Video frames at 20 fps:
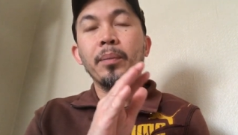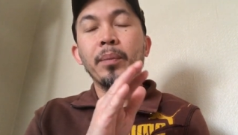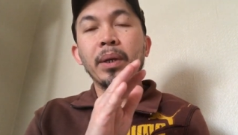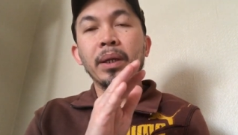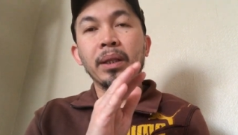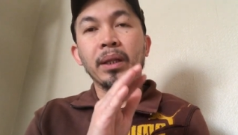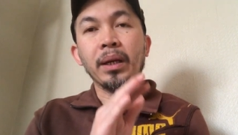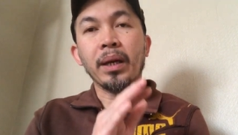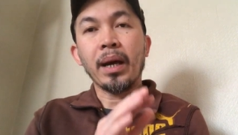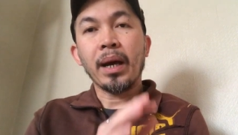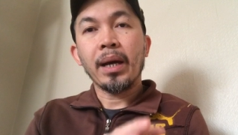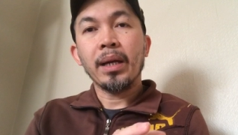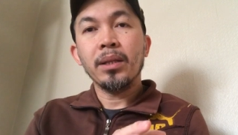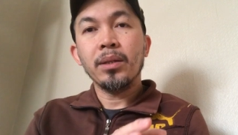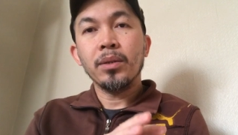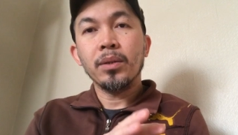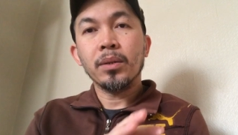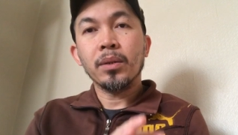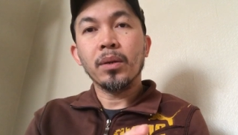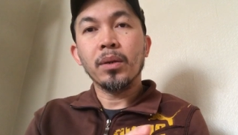but
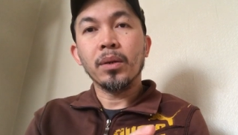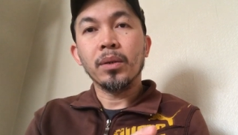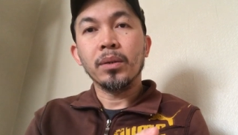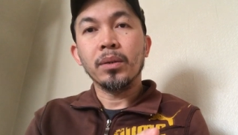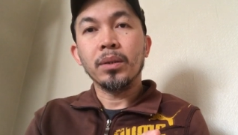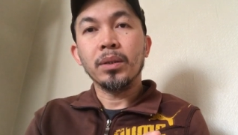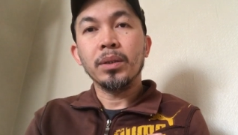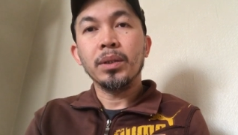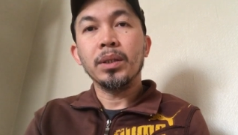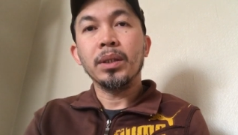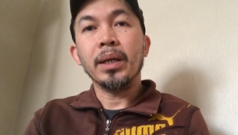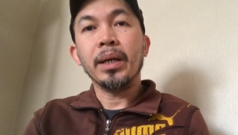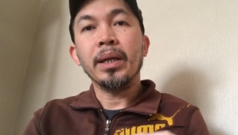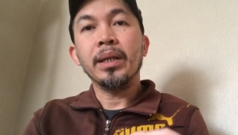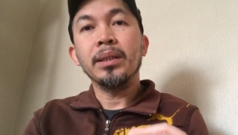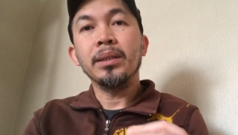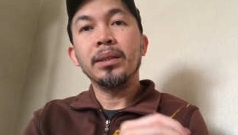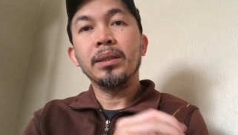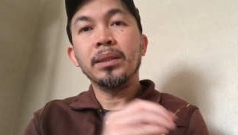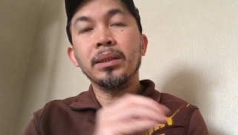add your chorus
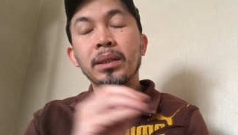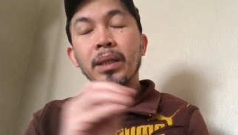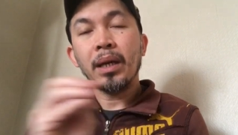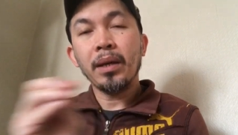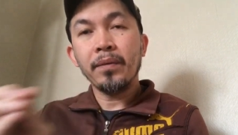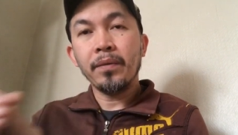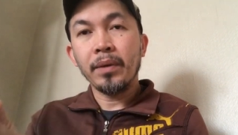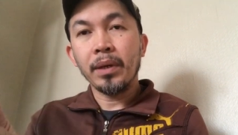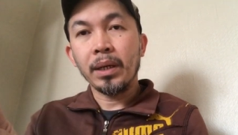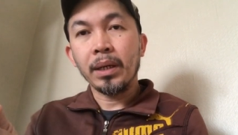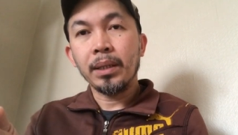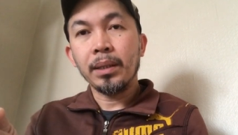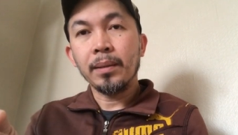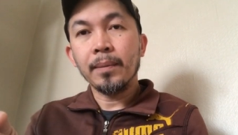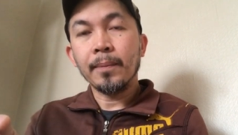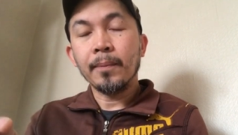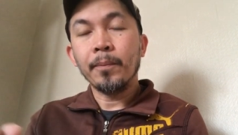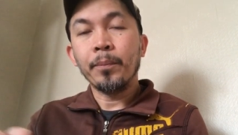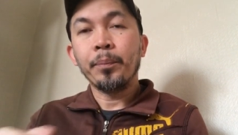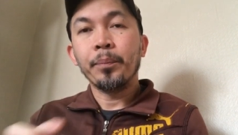and save it
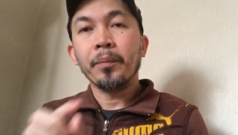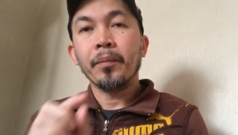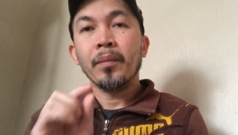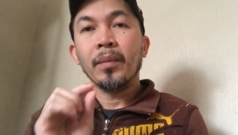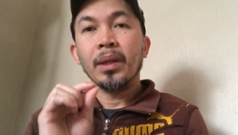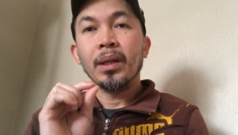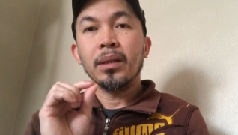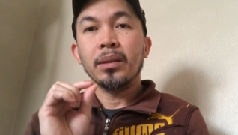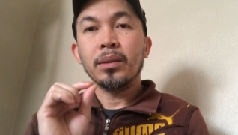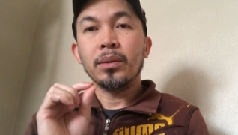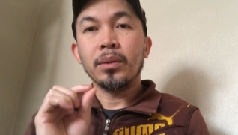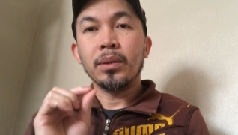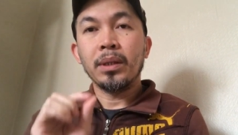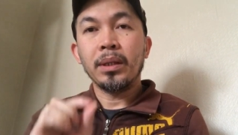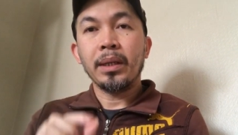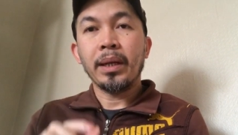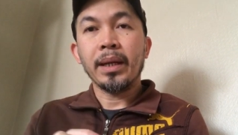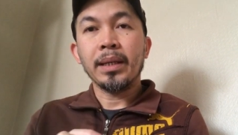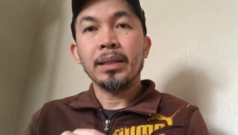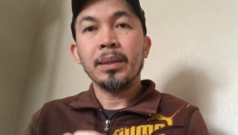to
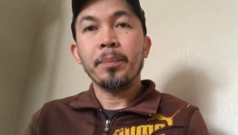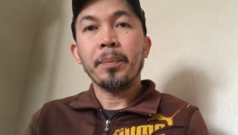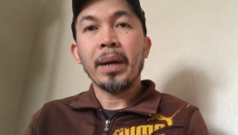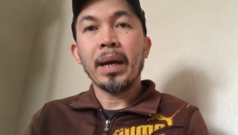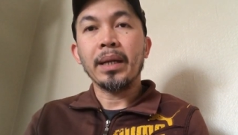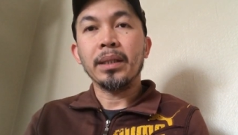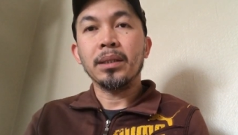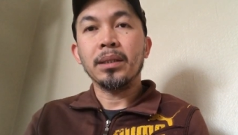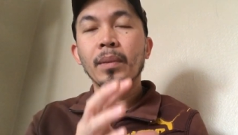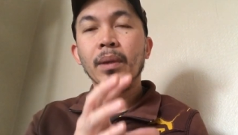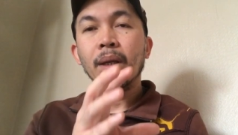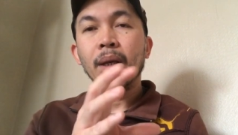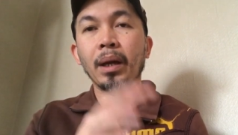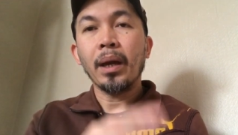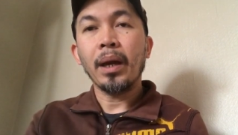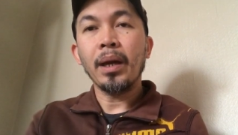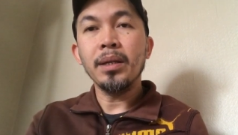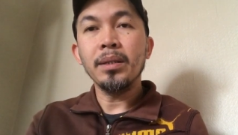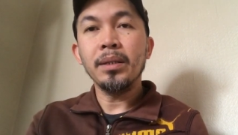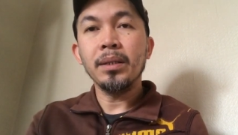the next patch
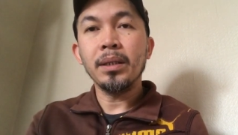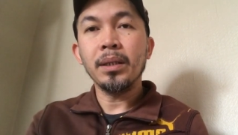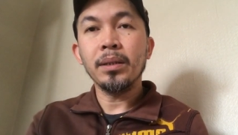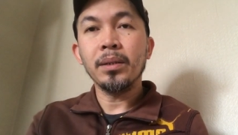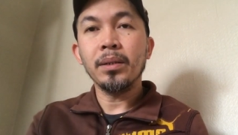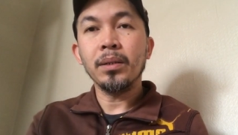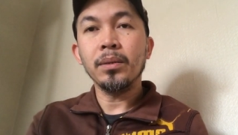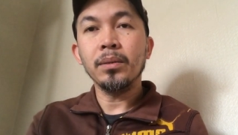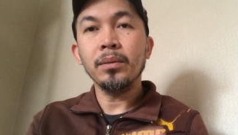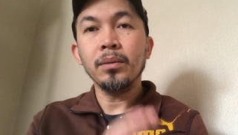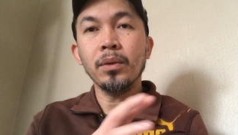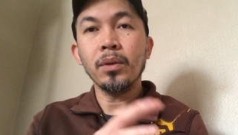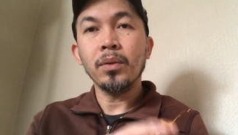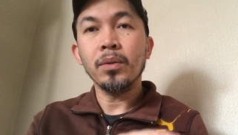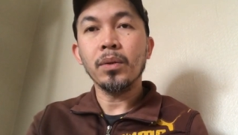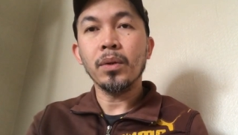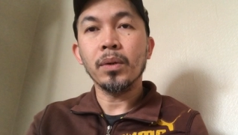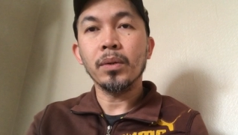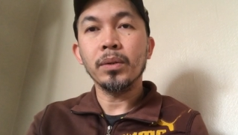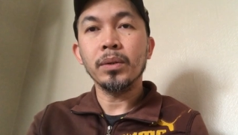a0 no
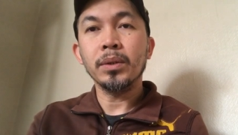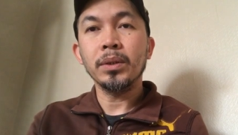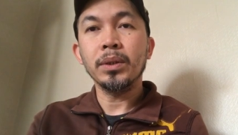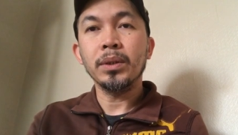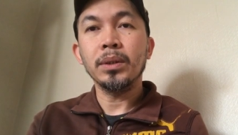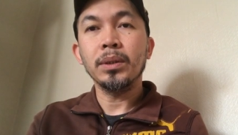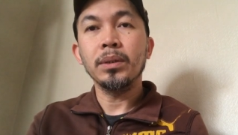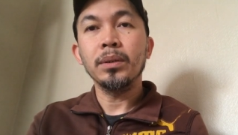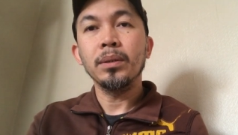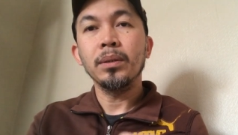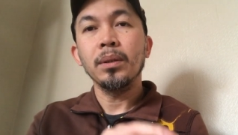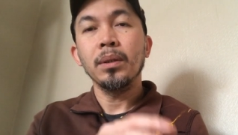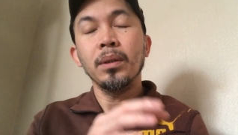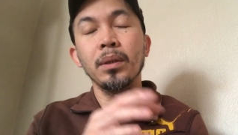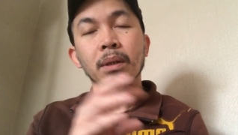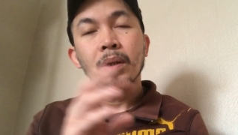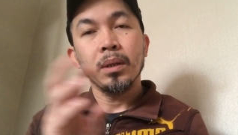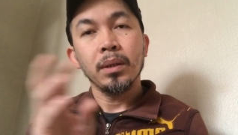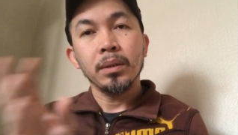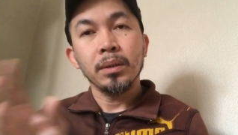chorus
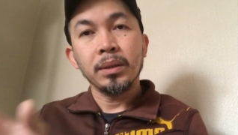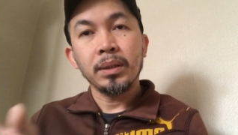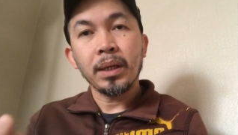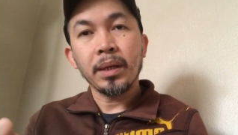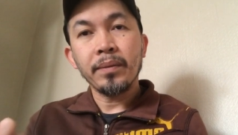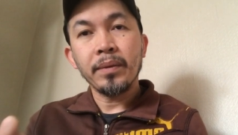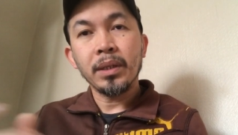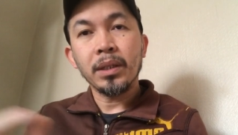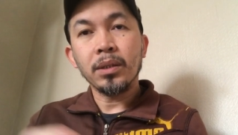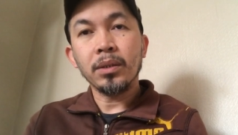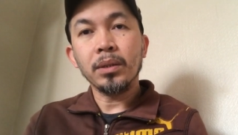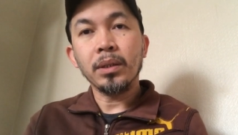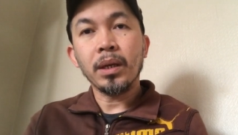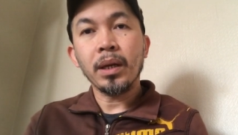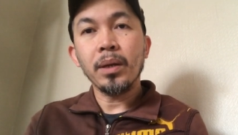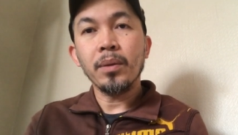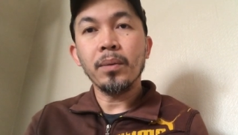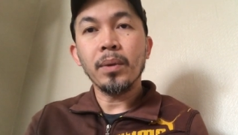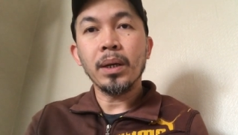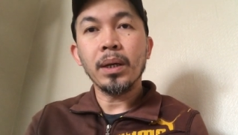save it on
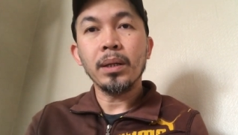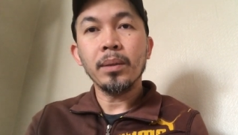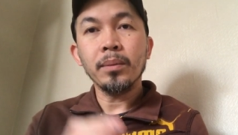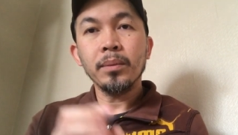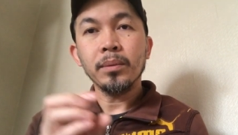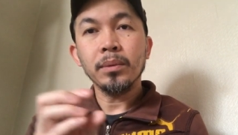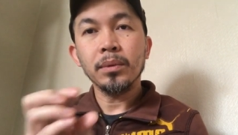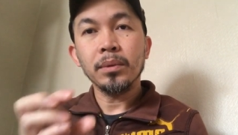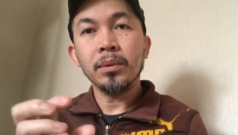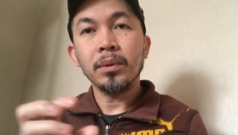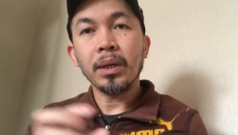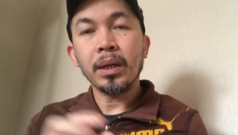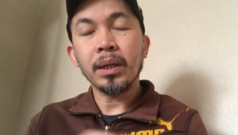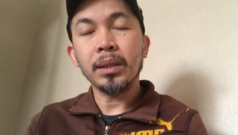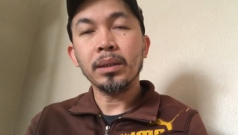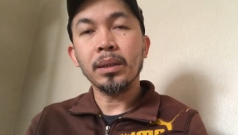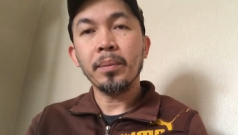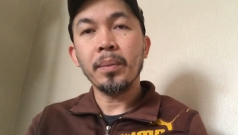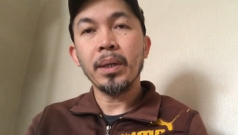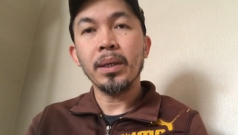a1
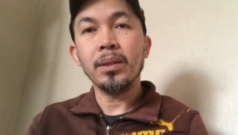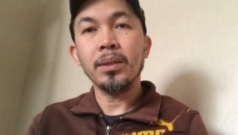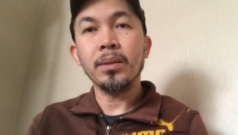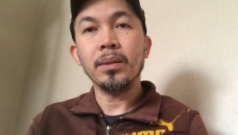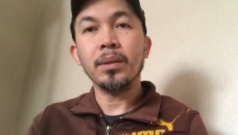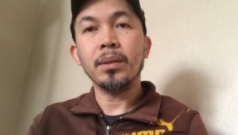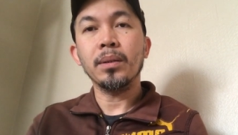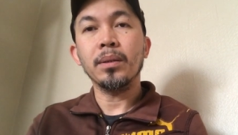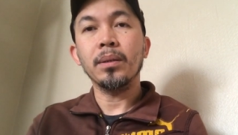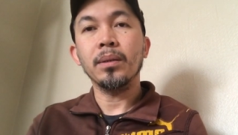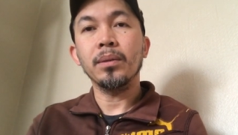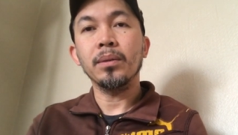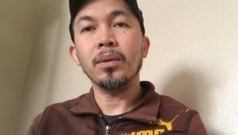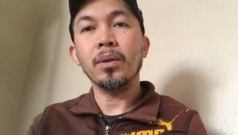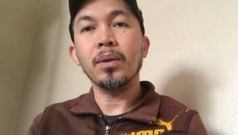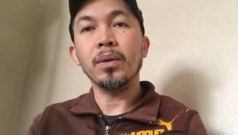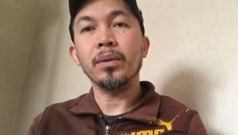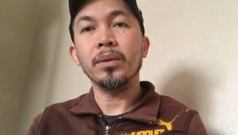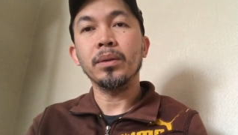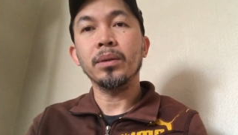activate your
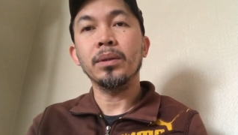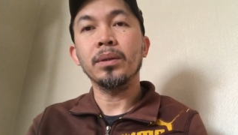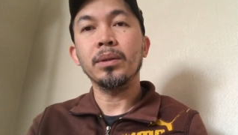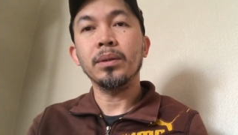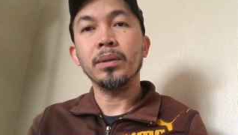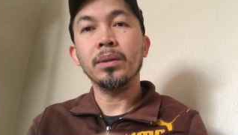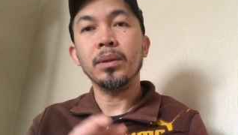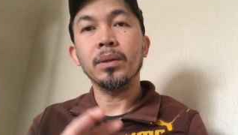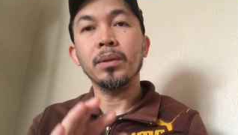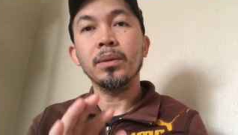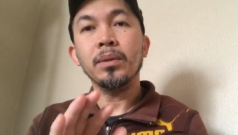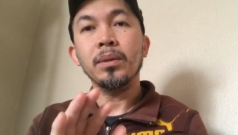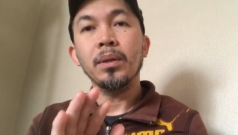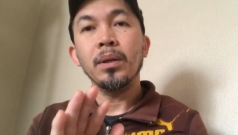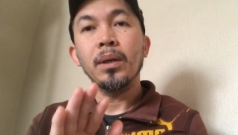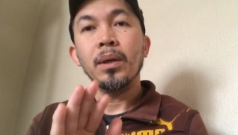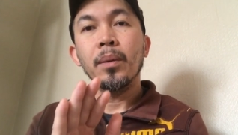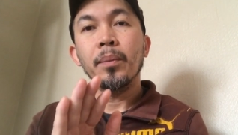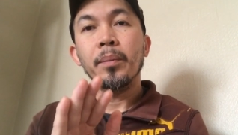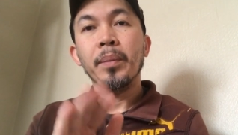chorus so
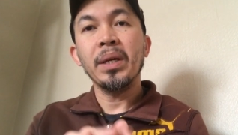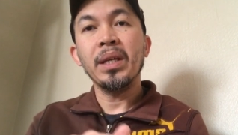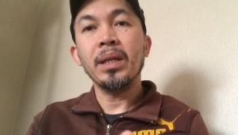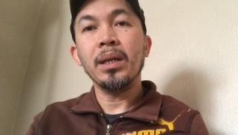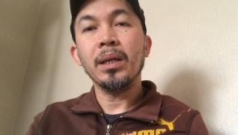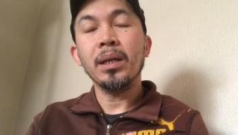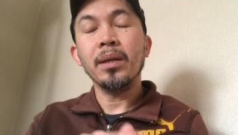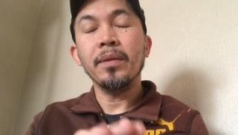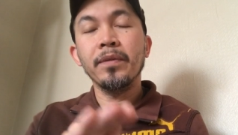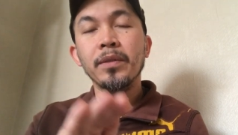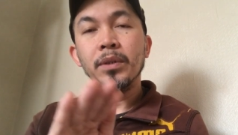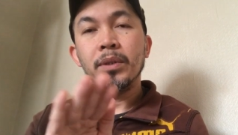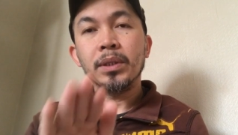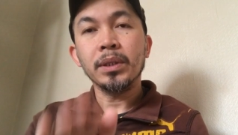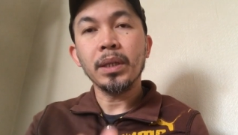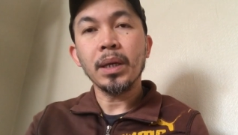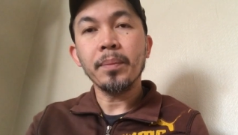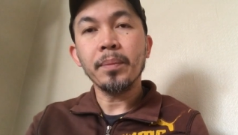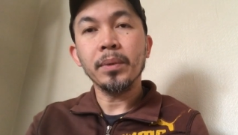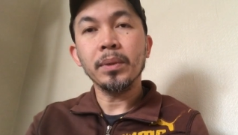meaning if you
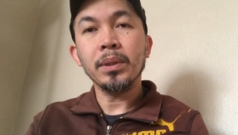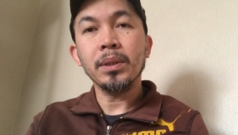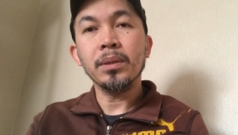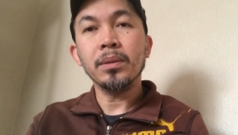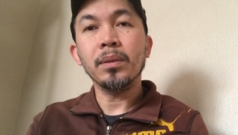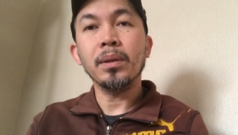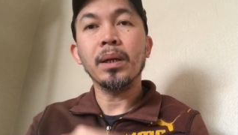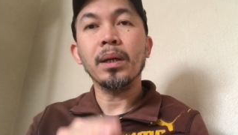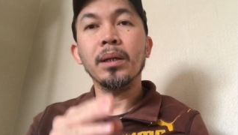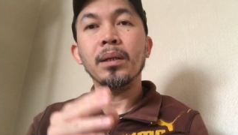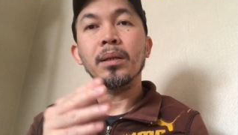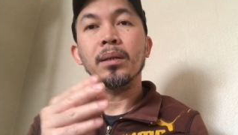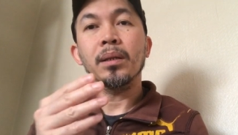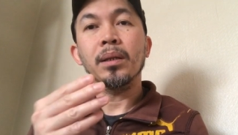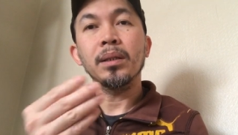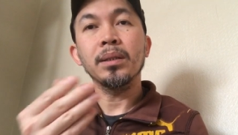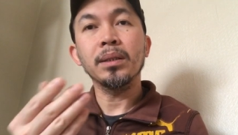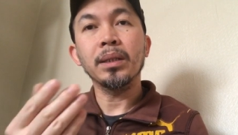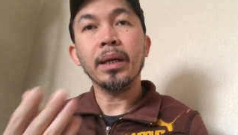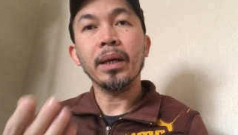step on this one
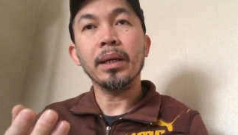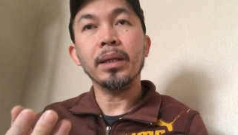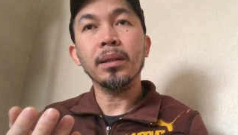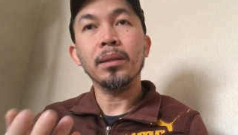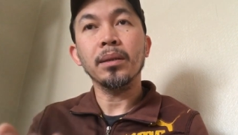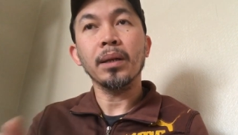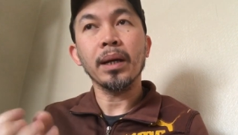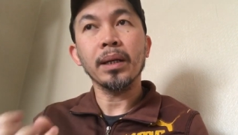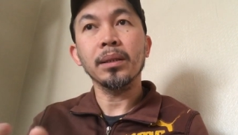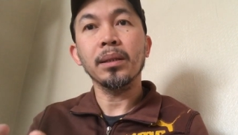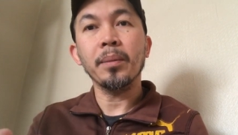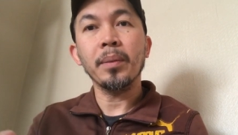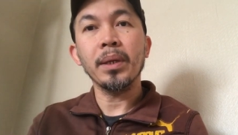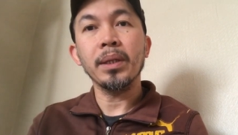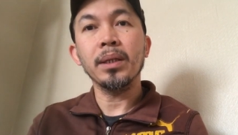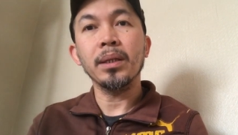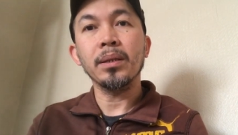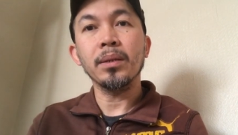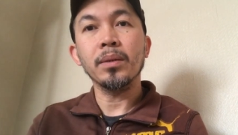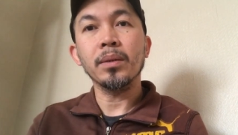it's like
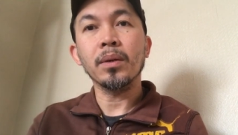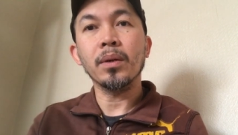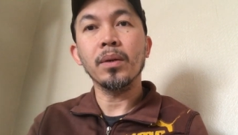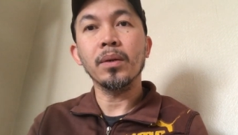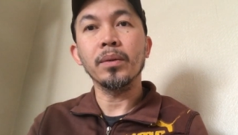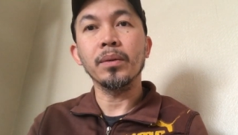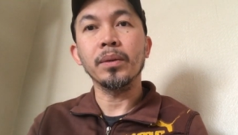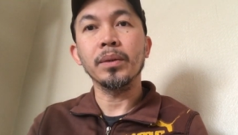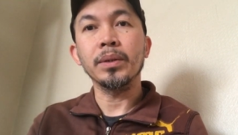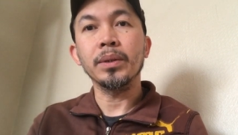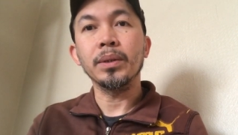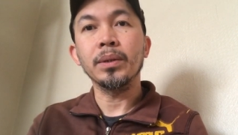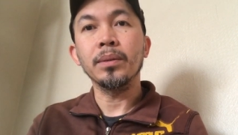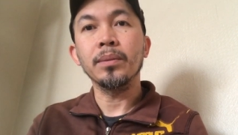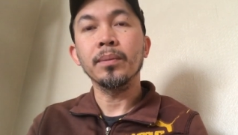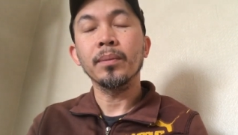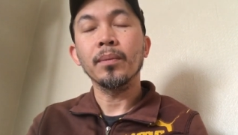activating your chorus